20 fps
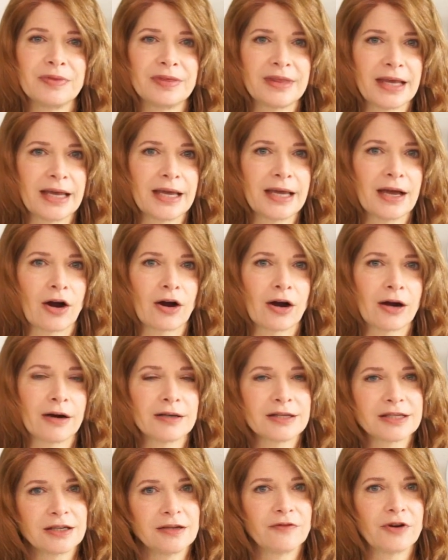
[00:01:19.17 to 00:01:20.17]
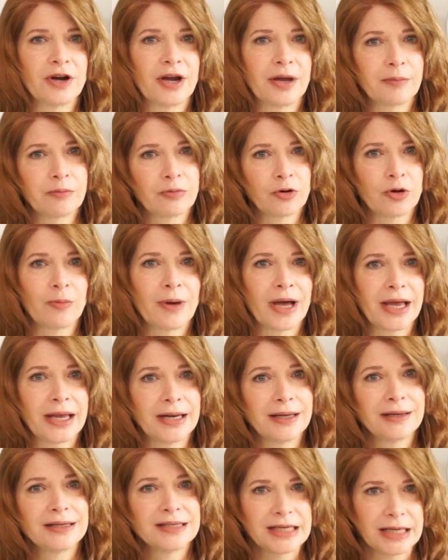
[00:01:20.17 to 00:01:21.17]
they are silver and
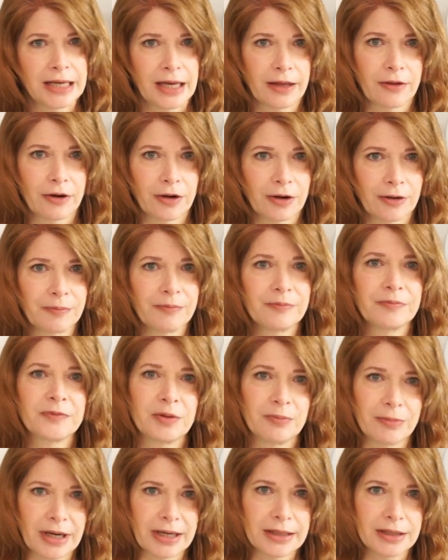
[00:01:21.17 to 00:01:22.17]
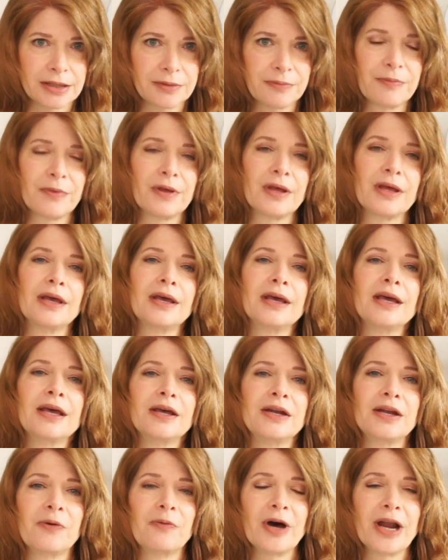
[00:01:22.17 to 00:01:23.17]
bromide together combined.
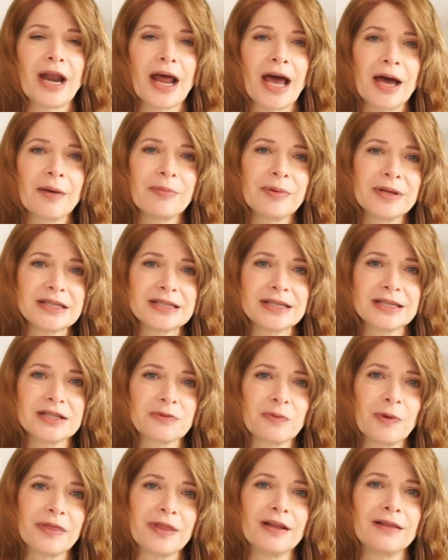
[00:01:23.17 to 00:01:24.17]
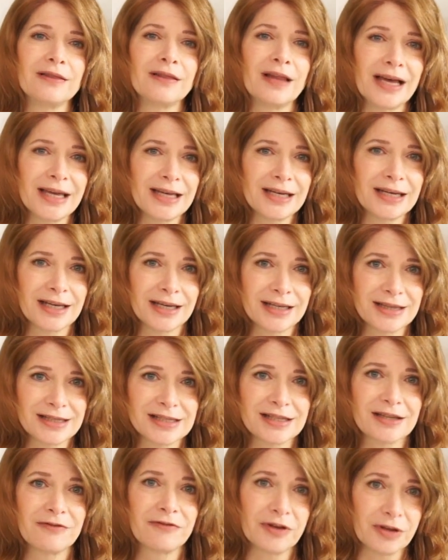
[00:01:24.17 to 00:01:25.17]
Now, what happens is when the light
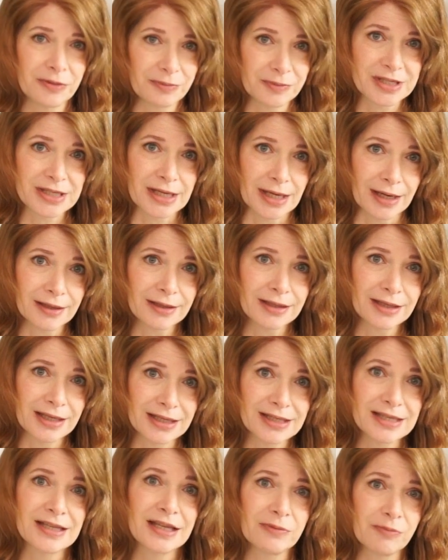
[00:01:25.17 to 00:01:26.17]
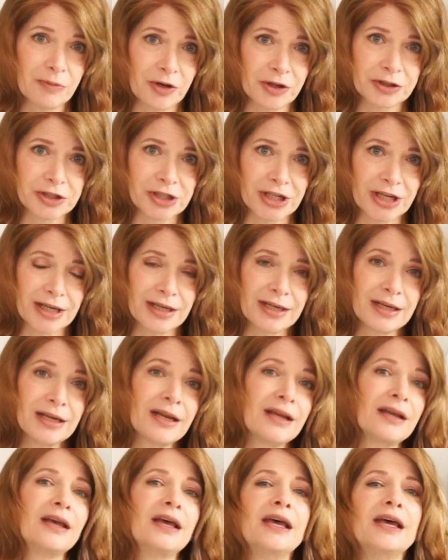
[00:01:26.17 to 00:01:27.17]
hits the film stock, hits the
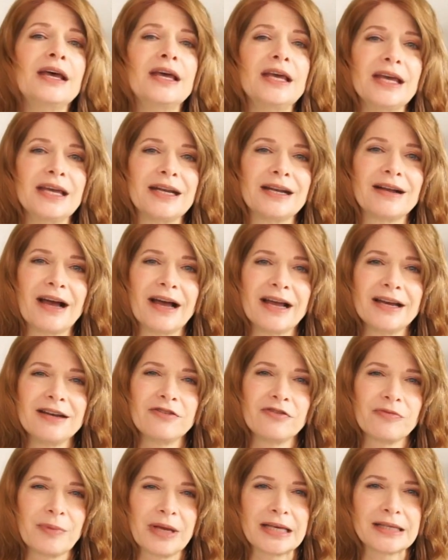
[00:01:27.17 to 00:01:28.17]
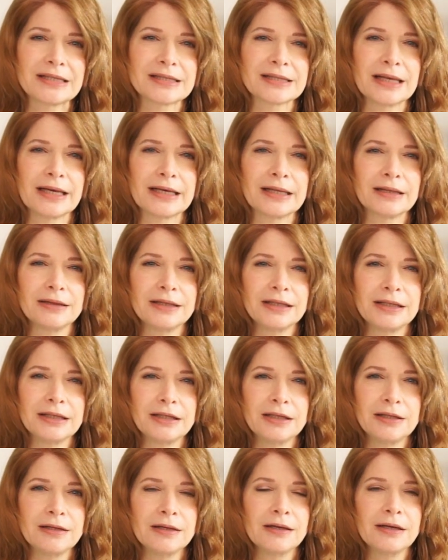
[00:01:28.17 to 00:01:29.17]
emulsion, it kind of makes like
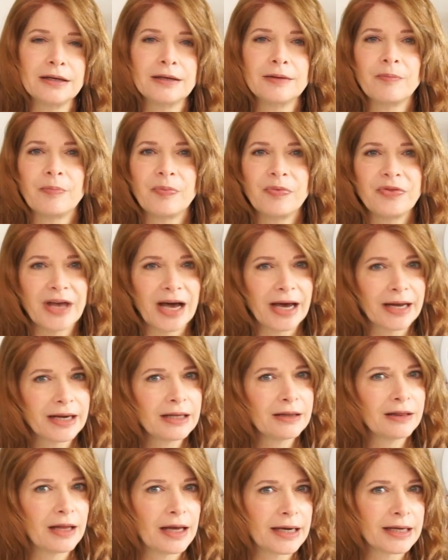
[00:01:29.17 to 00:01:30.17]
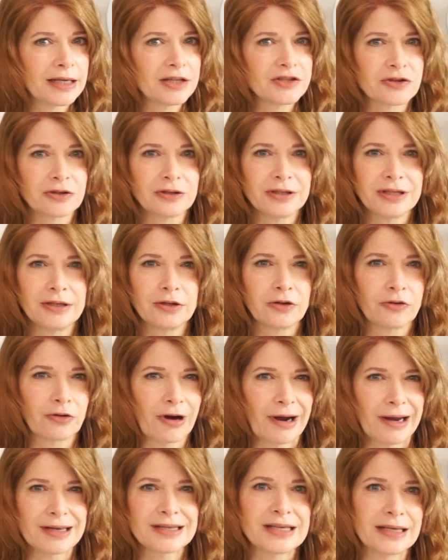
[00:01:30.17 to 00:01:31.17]
little dotted lines or little
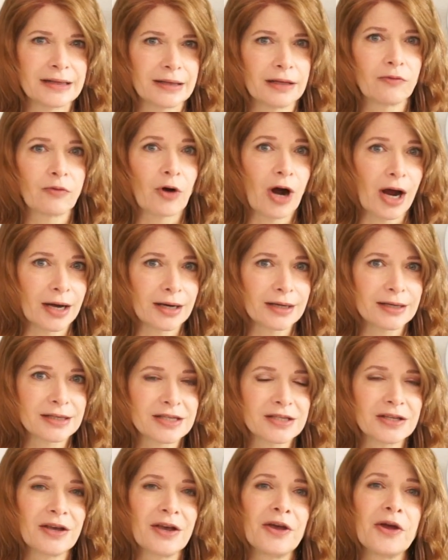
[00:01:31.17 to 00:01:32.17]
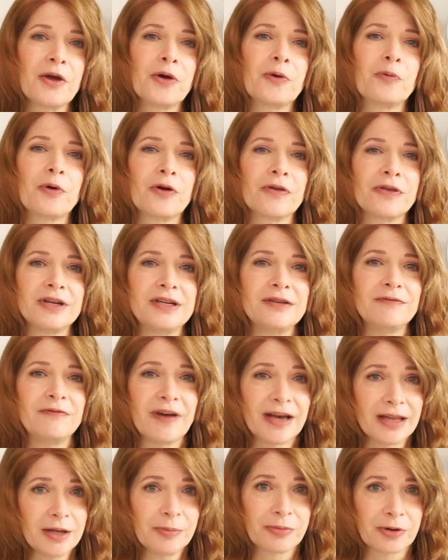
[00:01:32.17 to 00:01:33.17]
cracks in the rocks where the
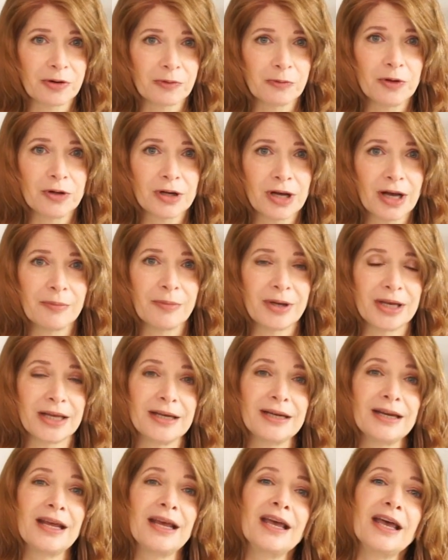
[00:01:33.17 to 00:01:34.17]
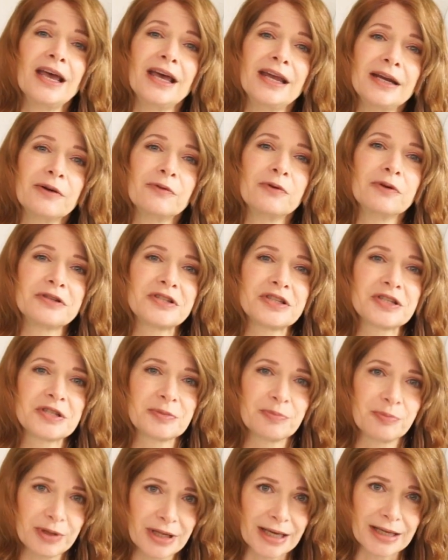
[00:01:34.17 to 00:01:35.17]
developer will come in and it will
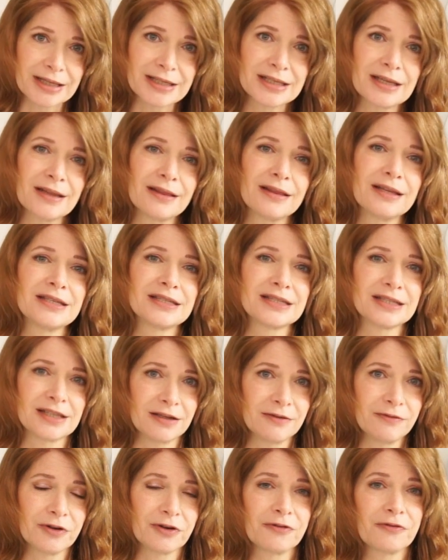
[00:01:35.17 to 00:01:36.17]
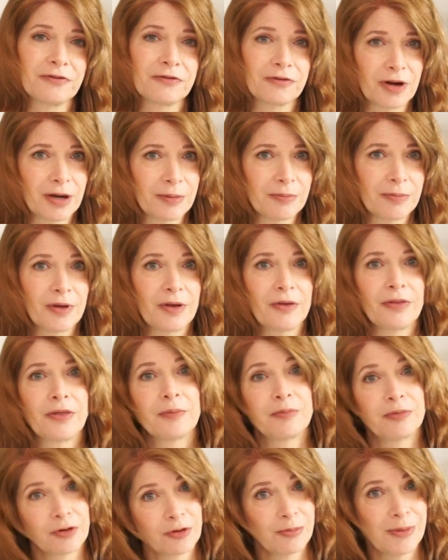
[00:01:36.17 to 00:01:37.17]
split the silver from the
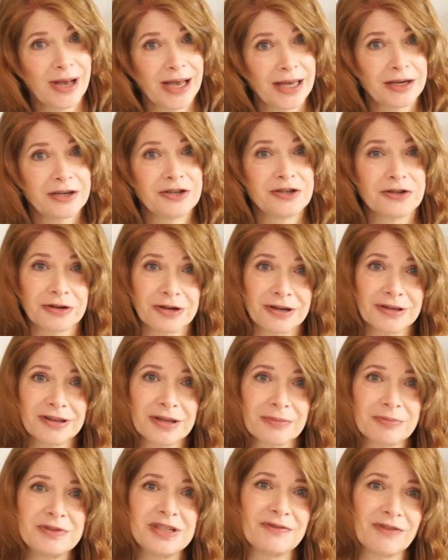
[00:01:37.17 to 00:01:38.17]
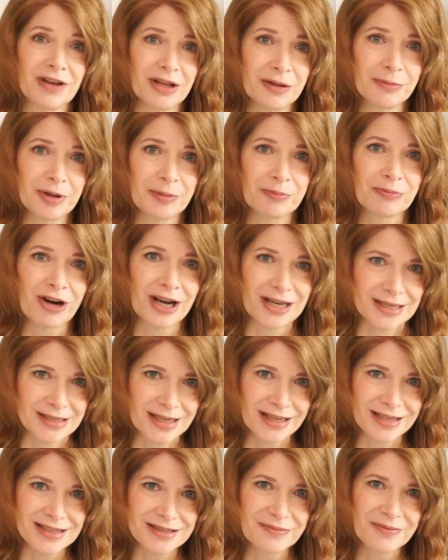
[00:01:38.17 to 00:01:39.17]
bromide during the development
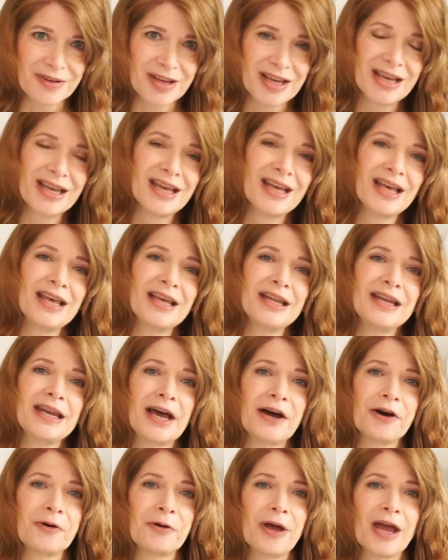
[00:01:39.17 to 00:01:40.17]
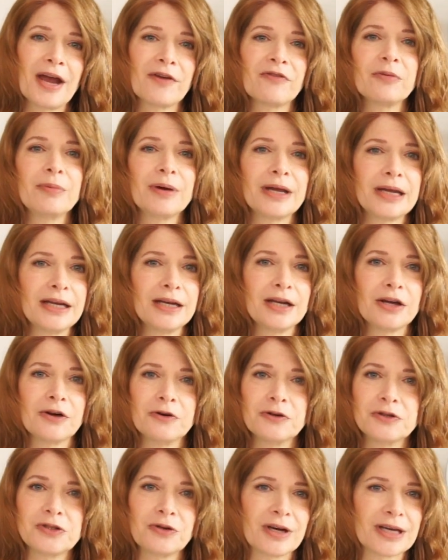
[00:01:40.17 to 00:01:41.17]
process. Now, everybody
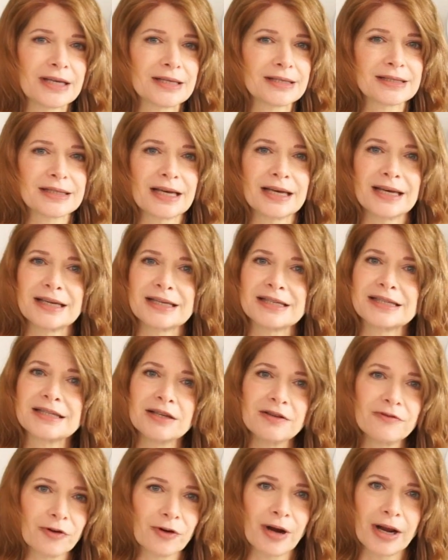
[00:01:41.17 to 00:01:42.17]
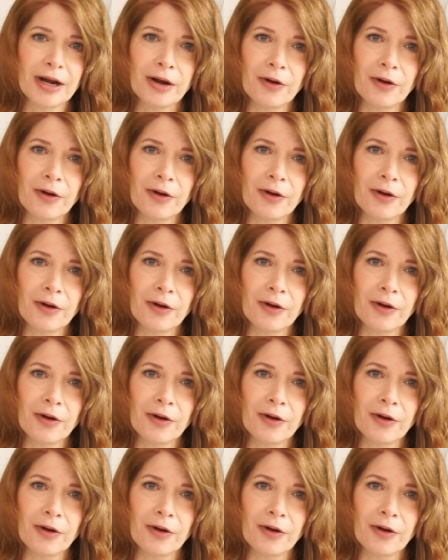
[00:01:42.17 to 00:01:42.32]
knows who has silver at